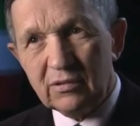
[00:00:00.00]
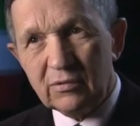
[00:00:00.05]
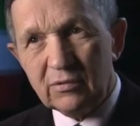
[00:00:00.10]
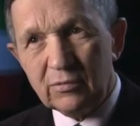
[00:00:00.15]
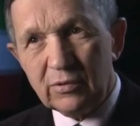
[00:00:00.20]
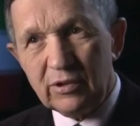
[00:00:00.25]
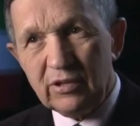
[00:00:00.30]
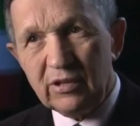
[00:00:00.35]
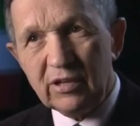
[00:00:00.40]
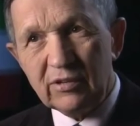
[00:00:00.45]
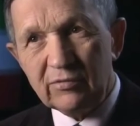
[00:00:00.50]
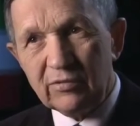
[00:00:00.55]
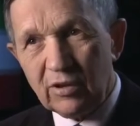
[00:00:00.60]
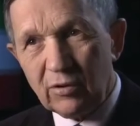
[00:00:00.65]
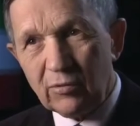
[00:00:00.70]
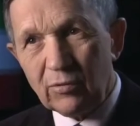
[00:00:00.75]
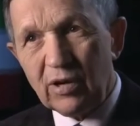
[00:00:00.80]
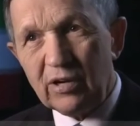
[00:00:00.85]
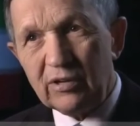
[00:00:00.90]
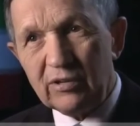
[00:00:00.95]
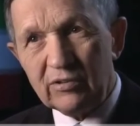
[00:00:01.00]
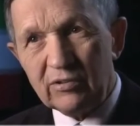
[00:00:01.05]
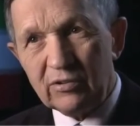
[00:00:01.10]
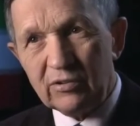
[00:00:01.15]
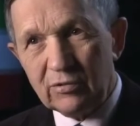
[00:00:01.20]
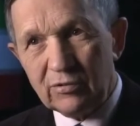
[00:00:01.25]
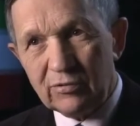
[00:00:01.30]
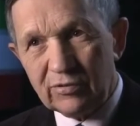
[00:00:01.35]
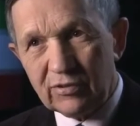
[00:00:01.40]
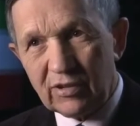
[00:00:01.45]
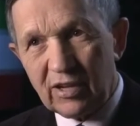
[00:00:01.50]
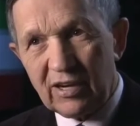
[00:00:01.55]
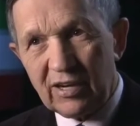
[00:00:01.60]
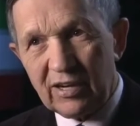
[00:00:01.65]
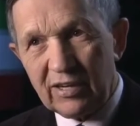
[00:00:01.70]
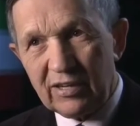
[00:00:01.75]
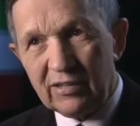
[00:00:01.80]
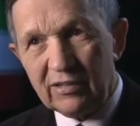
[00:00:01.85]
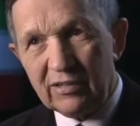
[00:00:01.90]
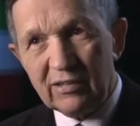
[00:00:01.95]
We have no right to
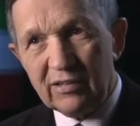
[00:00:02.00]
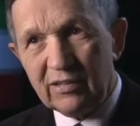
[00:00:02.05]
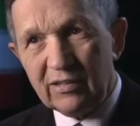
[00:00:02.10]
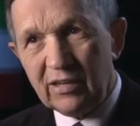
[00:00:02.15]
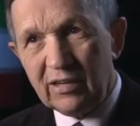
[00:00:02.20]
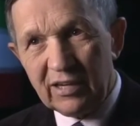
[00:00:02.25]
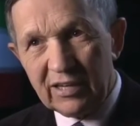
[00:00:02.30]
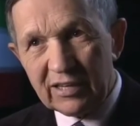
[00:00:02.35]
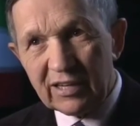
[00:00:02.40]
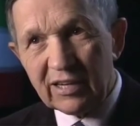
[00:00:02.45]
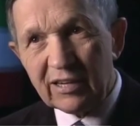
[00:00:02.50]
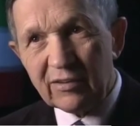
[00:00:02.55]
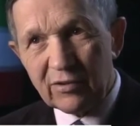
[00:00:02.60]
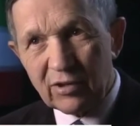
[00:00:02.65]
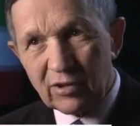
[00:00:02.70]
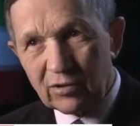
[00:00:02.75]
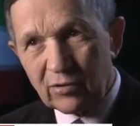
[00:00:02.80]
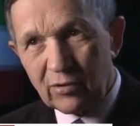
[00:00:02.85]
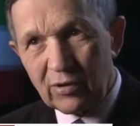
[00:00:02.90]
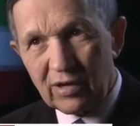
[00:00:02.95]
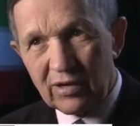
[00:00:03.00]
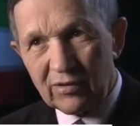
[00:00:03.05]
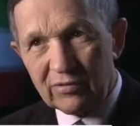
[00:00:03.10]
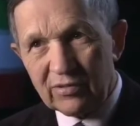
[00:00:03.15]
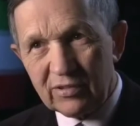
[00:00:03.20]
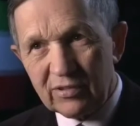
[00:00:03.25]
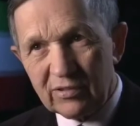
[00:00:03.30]
fly any kind of aircraft